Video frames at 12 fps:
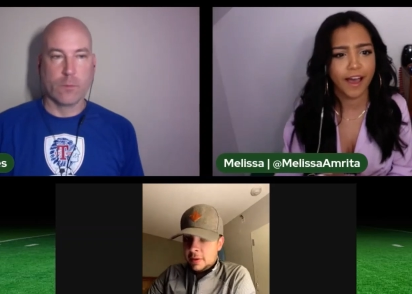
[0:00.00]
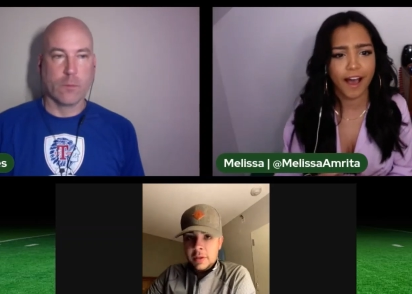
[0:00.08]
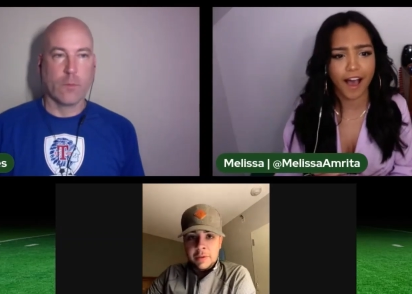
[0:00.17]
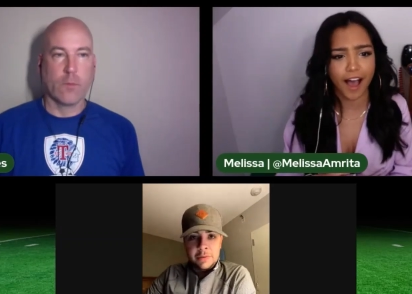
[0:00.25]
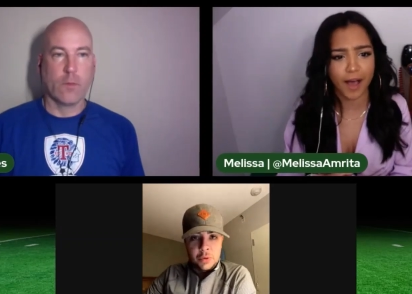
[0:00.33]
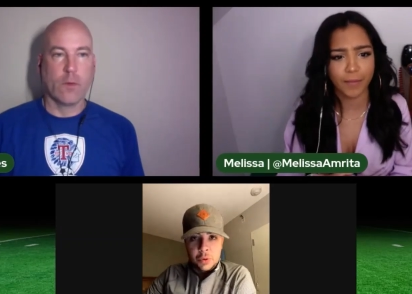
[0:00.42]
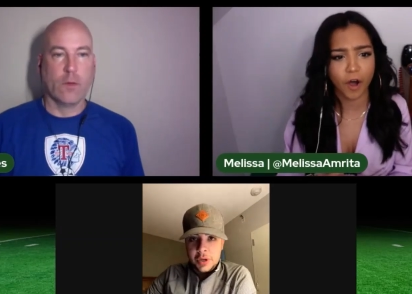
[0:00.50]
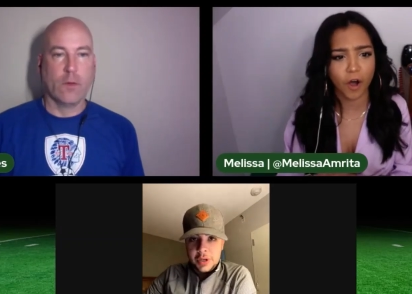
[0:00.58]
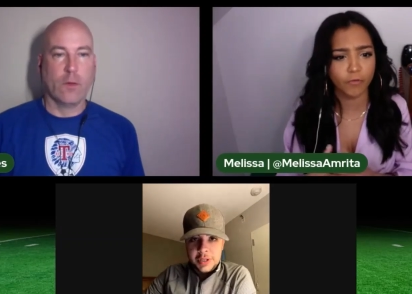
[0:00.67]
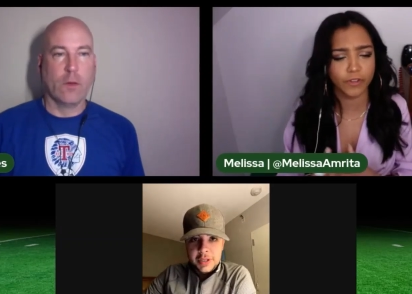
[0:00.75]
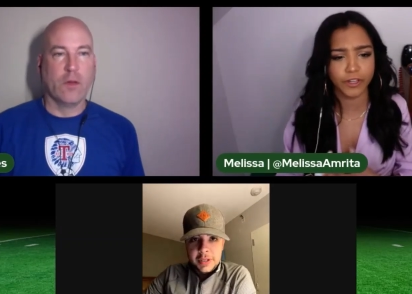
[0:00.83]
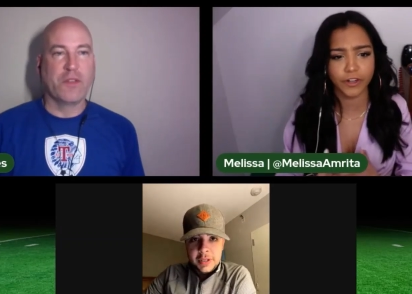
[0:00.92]
Speaker 1: Um, of
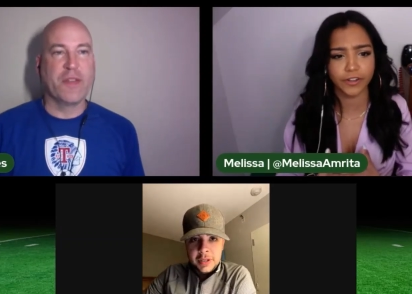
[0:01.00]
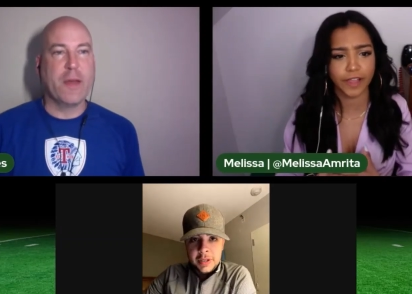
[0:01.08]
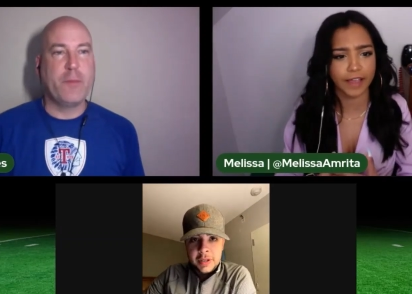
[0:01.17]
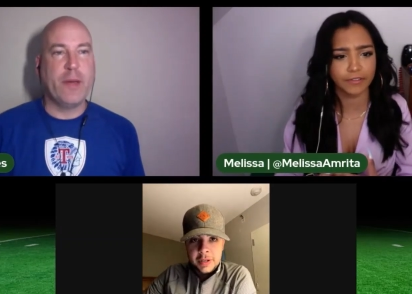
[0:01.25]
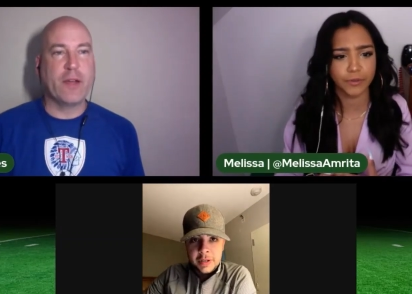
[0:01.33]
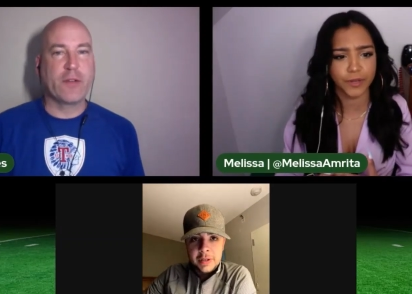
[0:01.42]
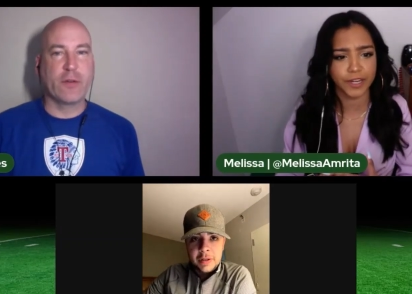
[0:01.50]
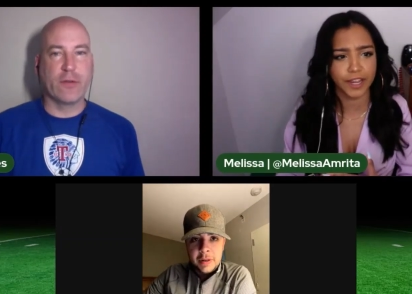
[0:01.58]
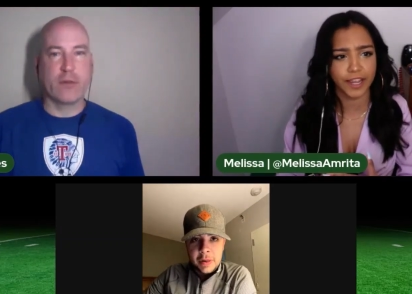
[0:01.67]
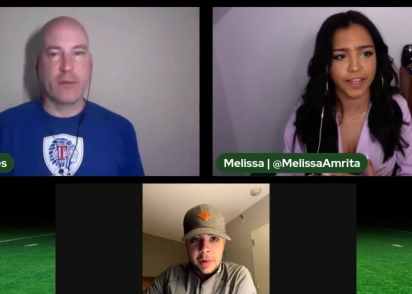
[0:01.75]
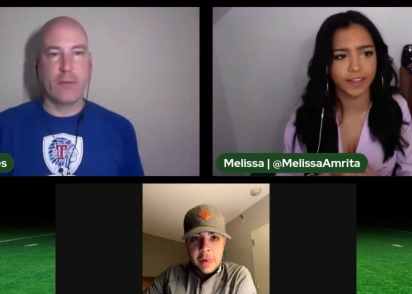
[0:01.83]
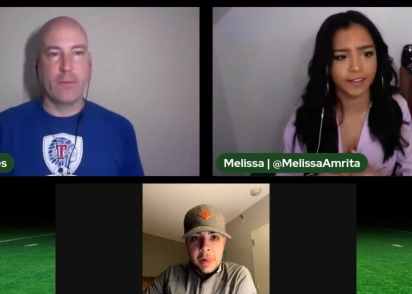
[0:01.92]
course. Hopefully, you're live pictures.
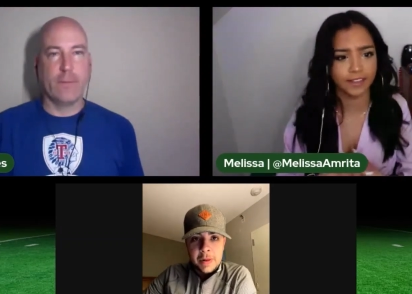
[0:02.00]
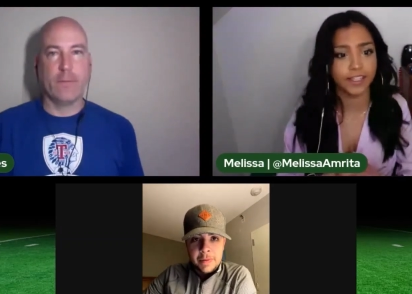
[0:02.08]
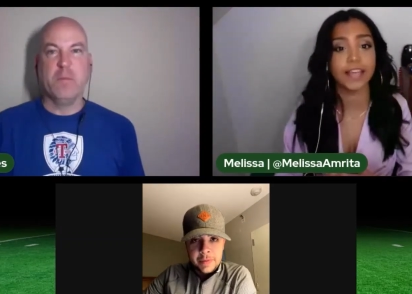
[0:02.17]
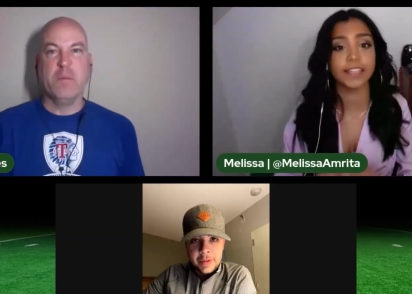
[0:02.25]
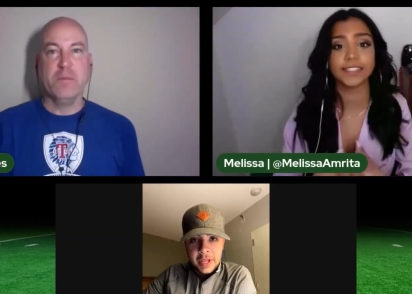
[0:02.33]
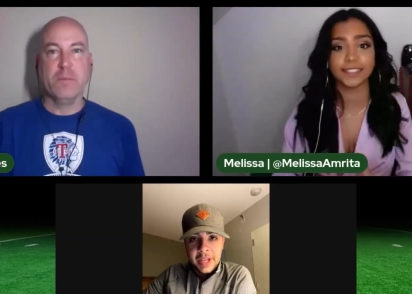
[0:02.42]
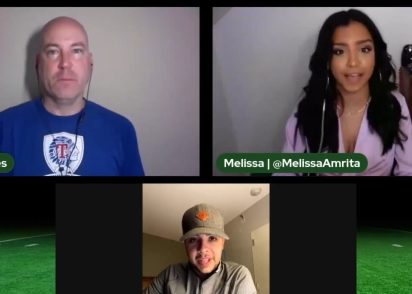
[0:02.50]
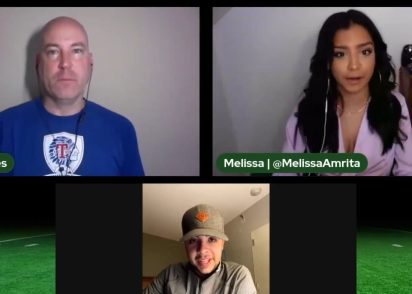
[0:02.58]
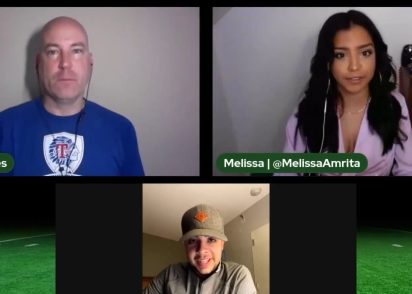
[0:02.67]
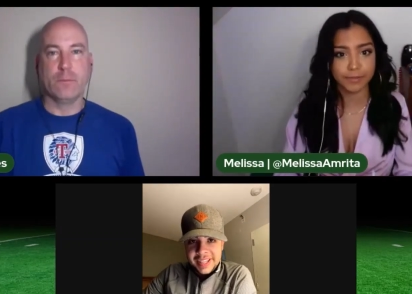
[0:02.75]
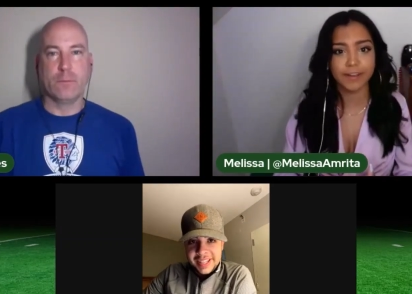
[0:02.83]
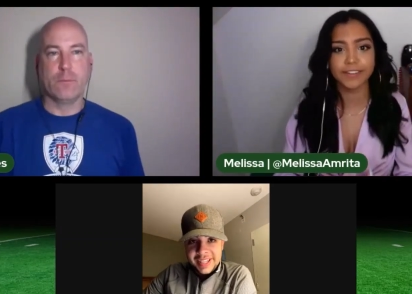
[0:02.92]
tweeting. Yes,
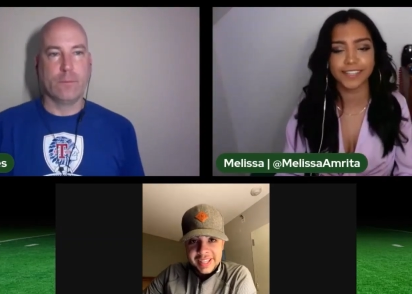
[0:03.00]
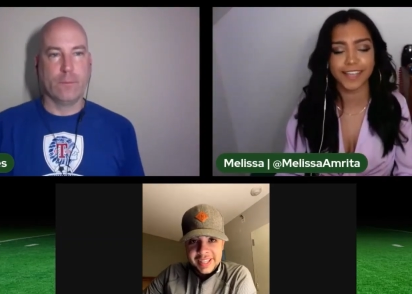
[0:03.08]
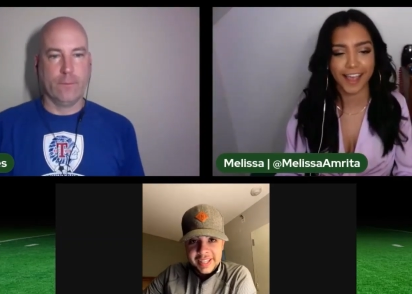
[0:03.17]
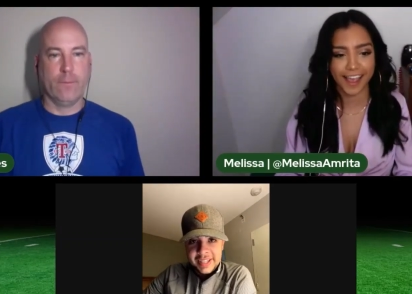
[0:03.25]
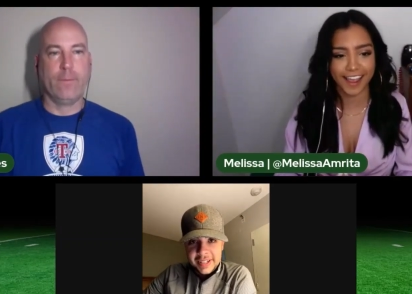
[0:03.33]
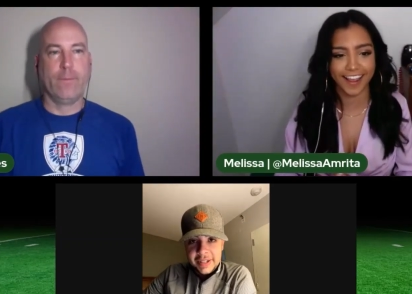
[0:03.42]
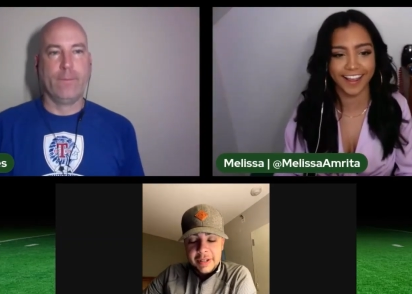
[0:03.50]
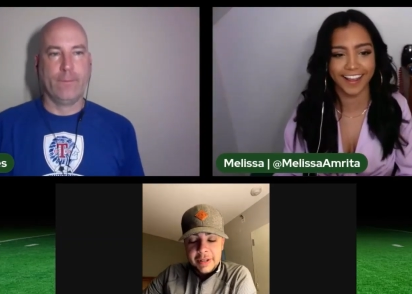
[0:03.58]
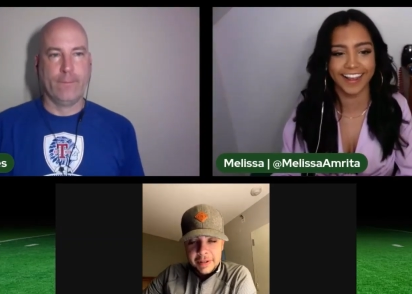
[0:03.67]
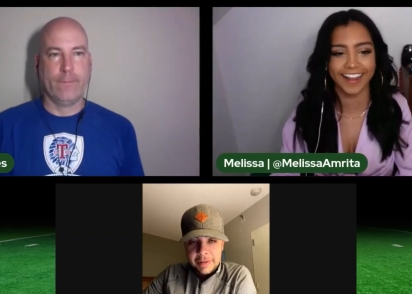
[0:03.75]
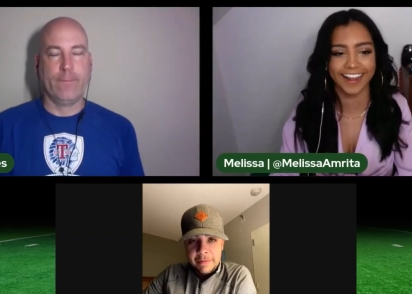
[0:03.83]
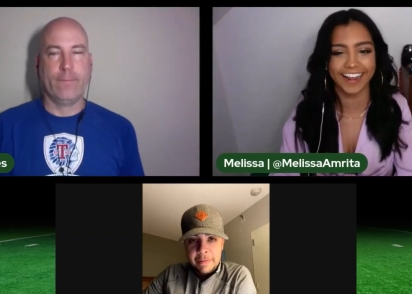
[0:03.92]
I was about to
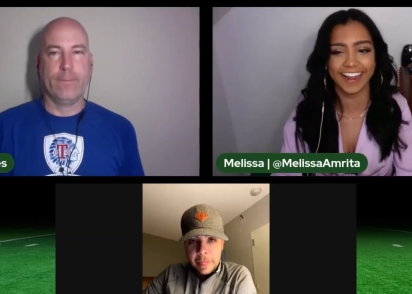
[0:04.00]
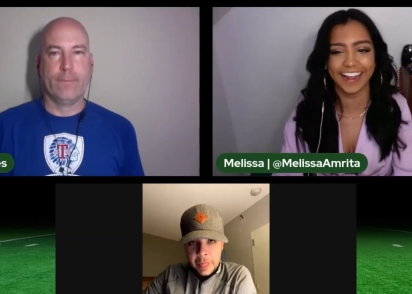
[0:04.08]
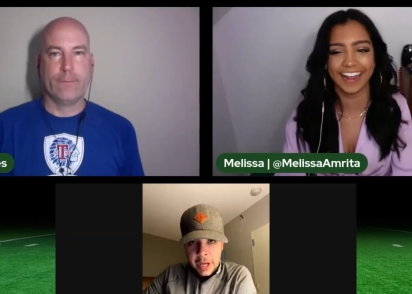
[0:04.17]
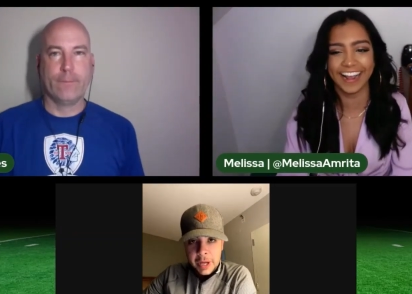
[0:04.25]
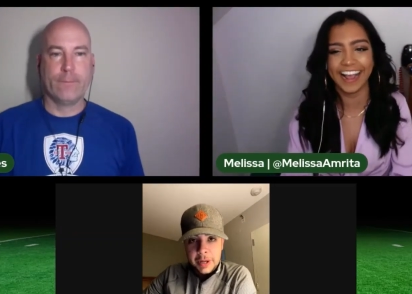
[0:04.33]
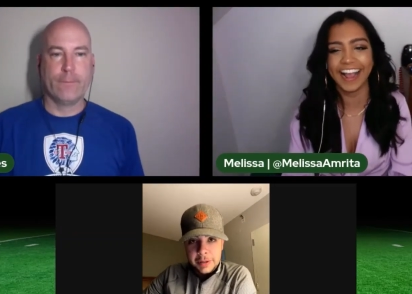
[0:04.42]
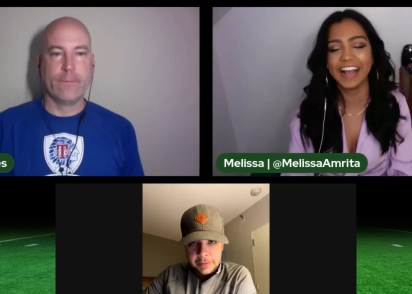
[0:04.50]
say. Mm-hmm. uh huh.